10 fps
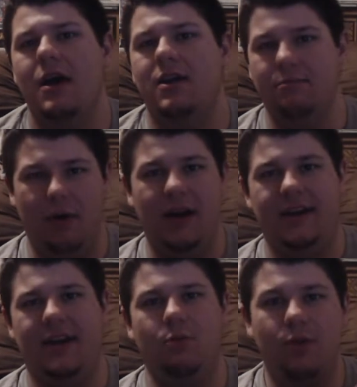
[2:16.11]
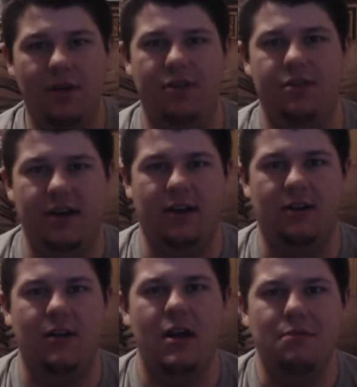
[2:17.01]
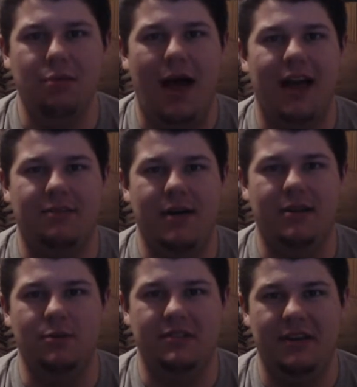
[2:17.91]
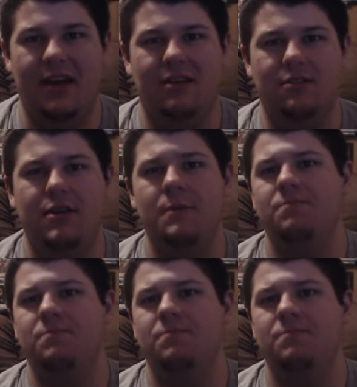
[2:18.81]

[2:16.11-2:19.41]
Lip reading: combining it with their black metal sound.